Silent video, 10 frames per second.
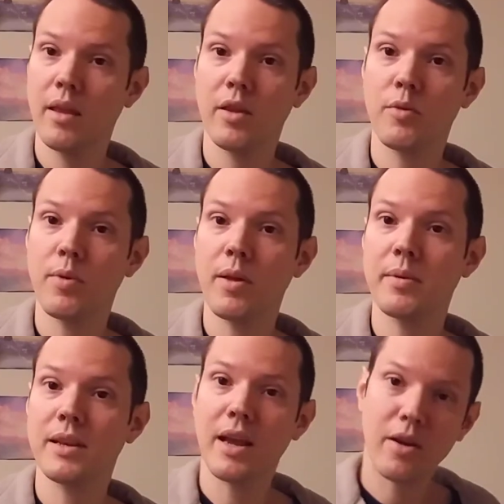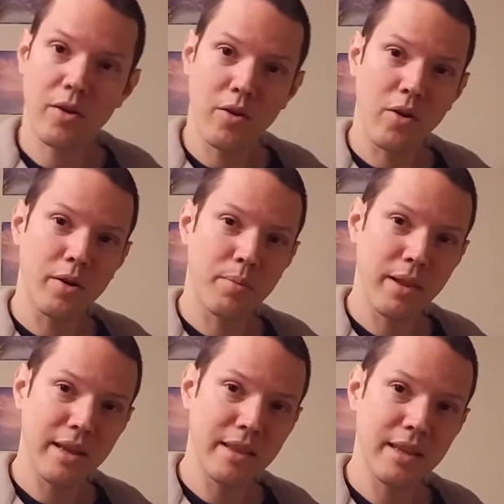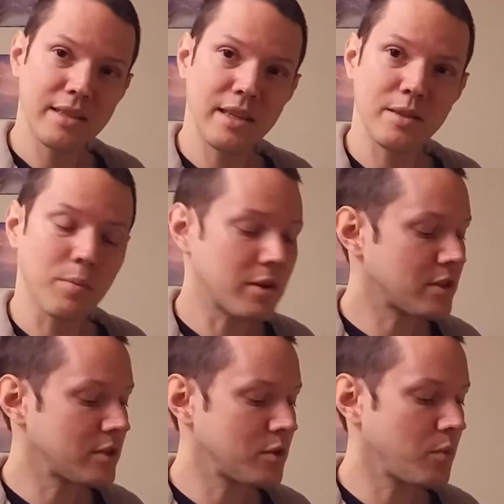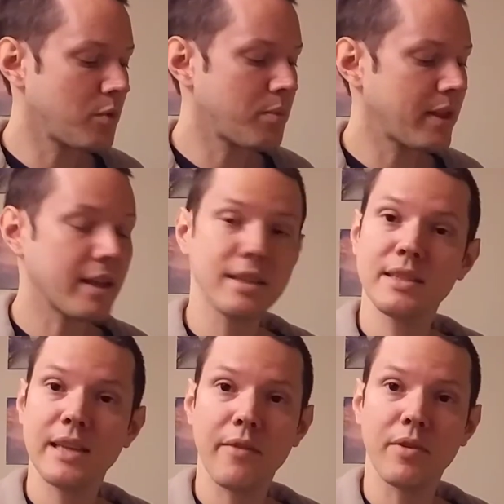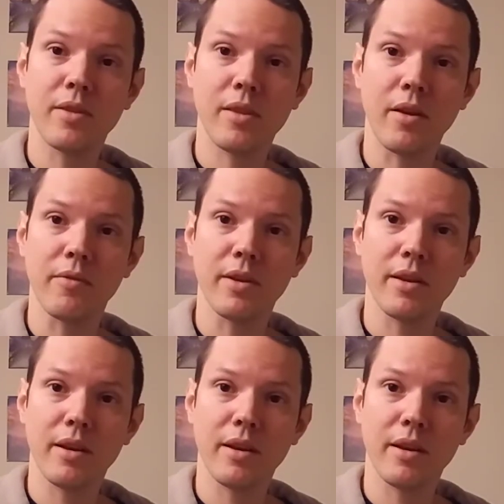You're probably not going to play this as much as you will play a seventh of it,